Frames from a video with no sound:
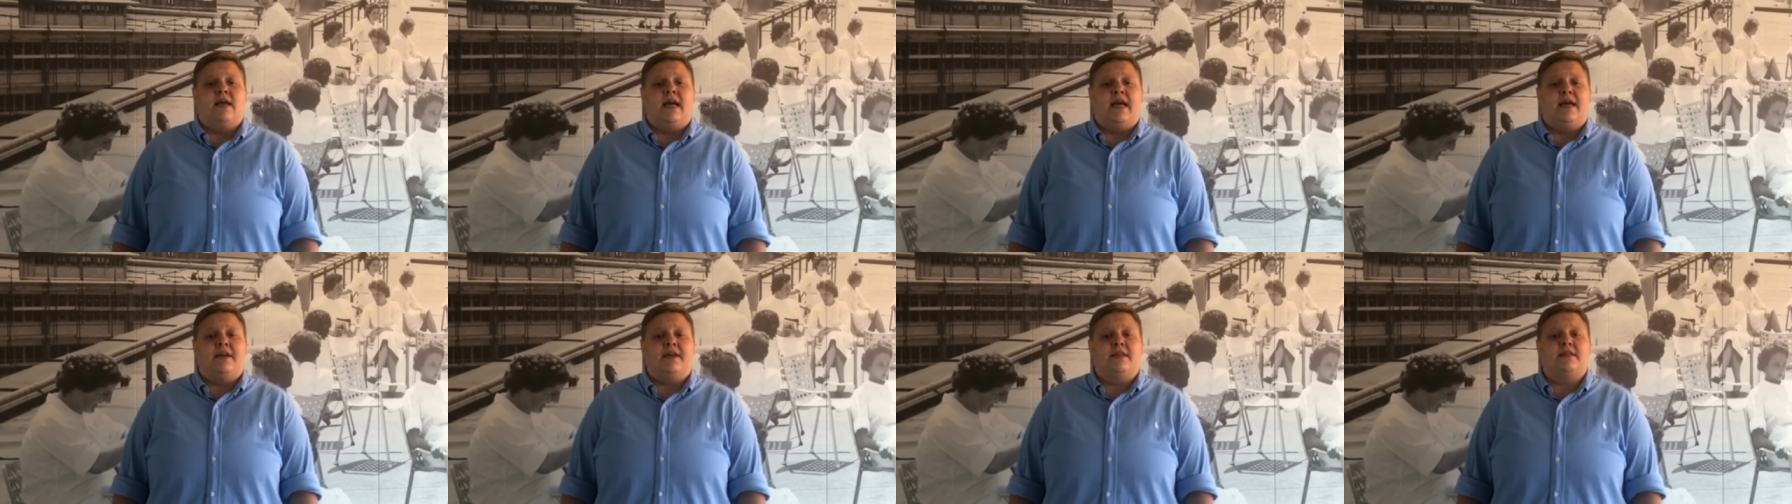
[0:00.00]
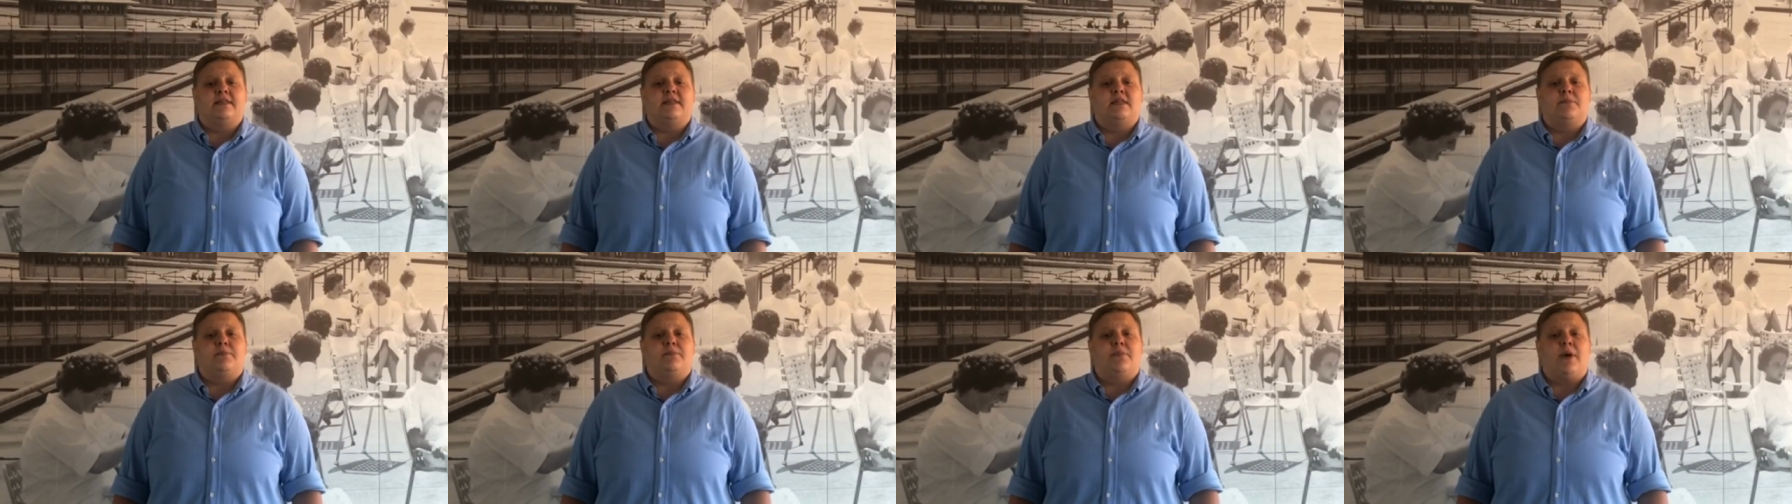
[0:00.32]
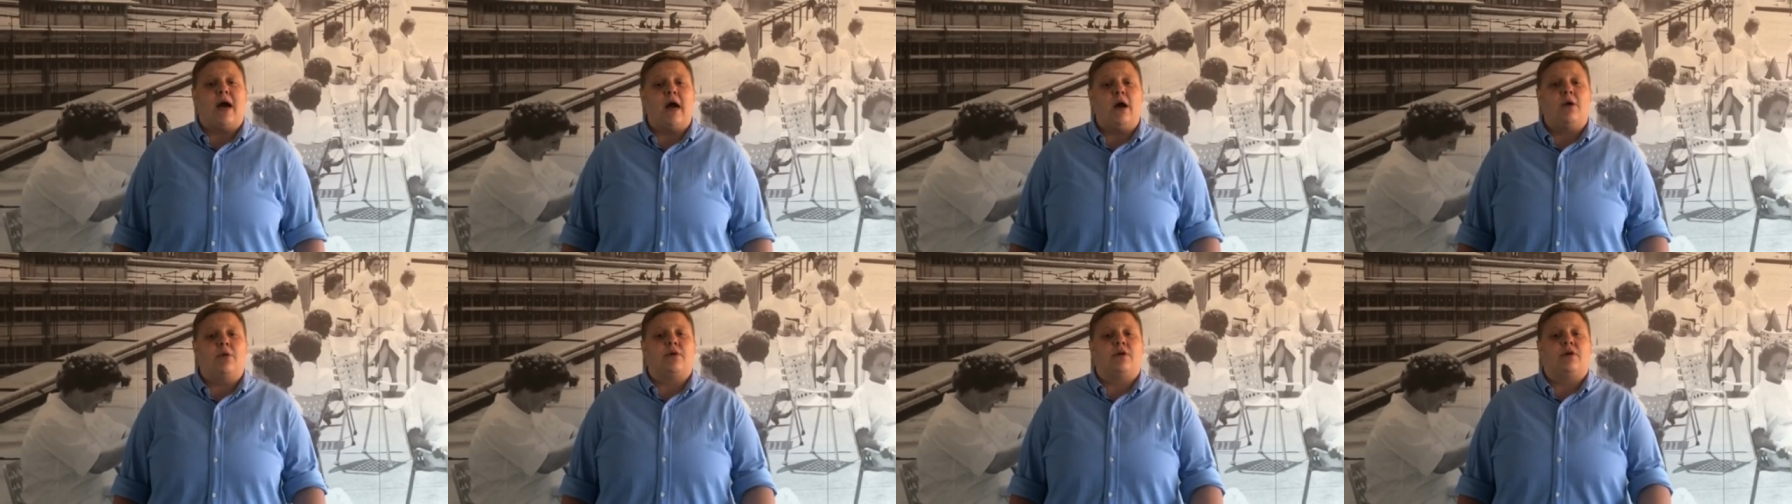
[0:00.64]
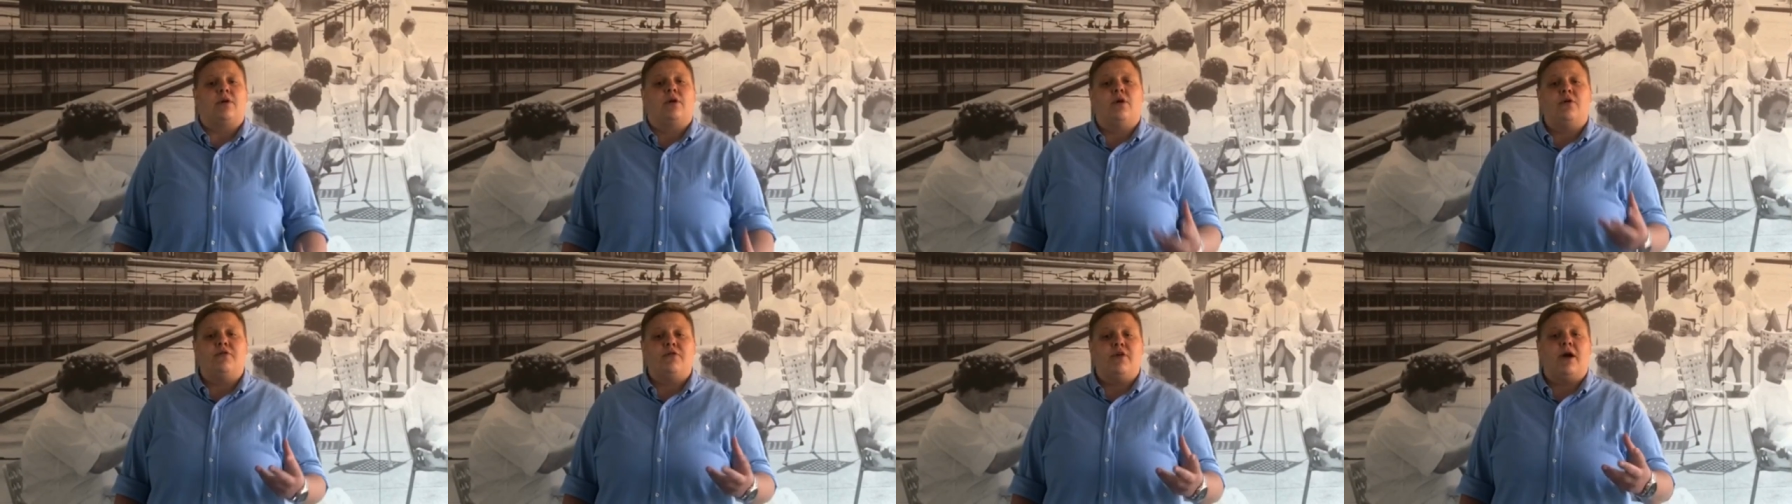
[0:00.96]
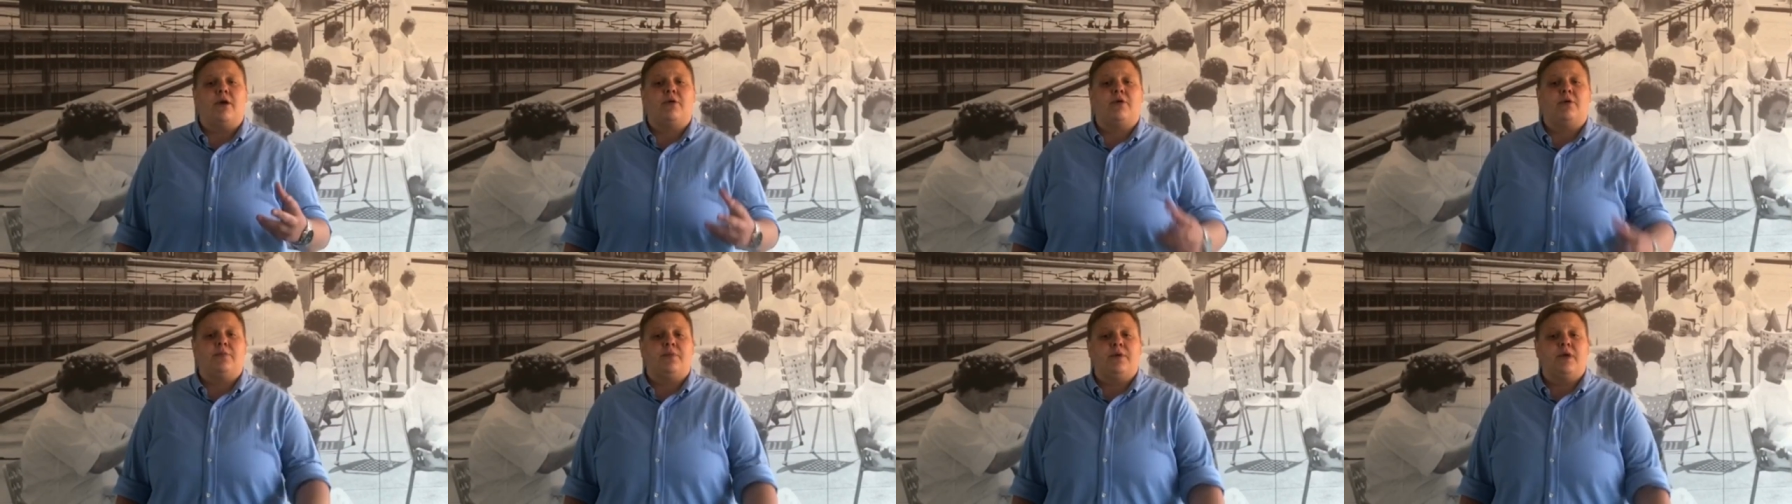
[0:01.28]
and it's the power of
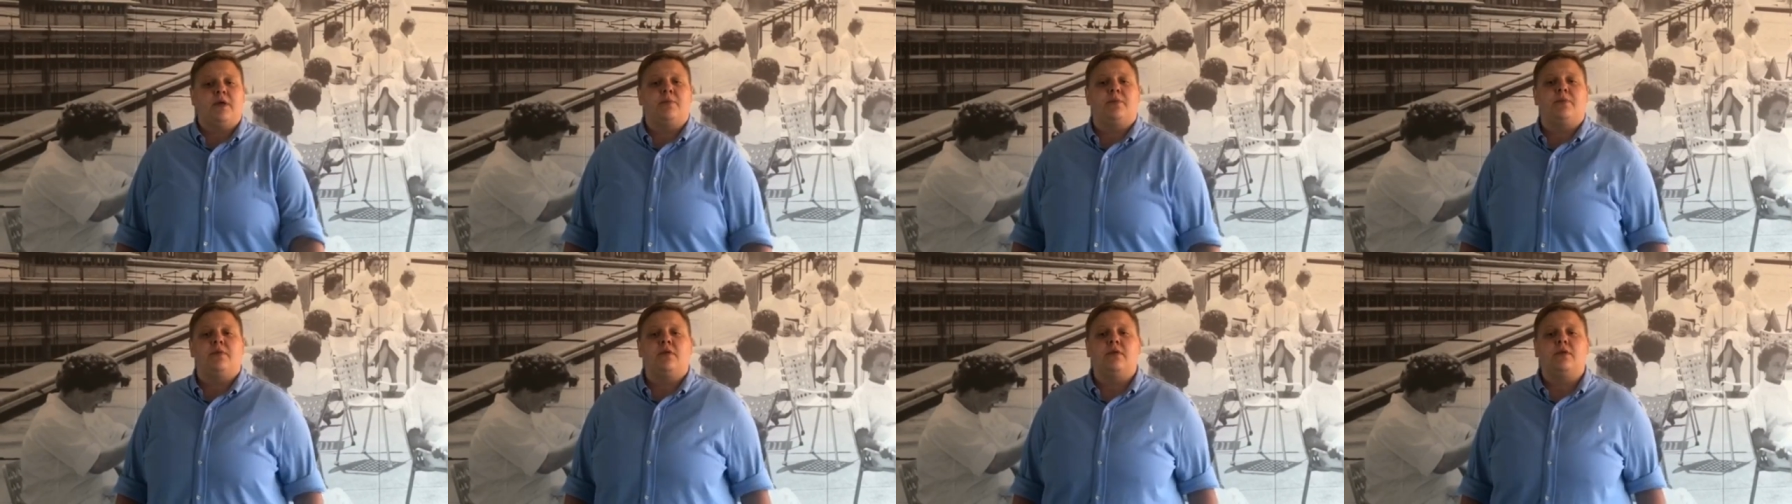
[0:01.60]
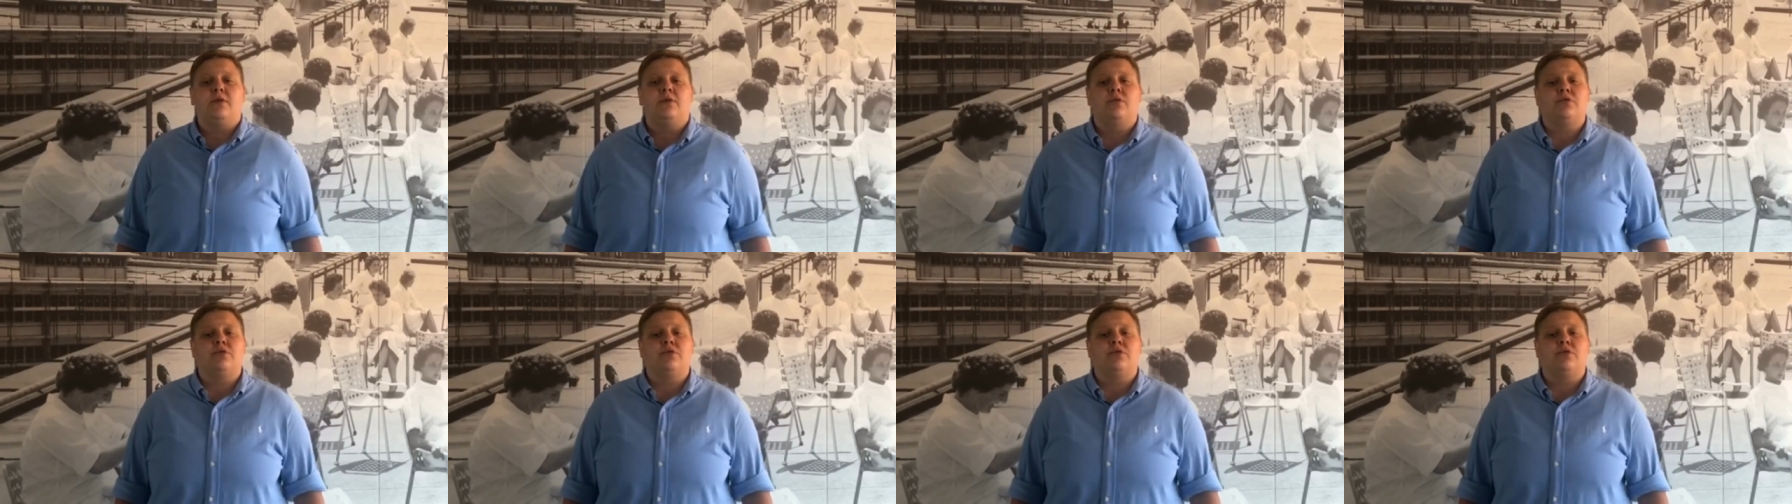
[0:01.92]
our people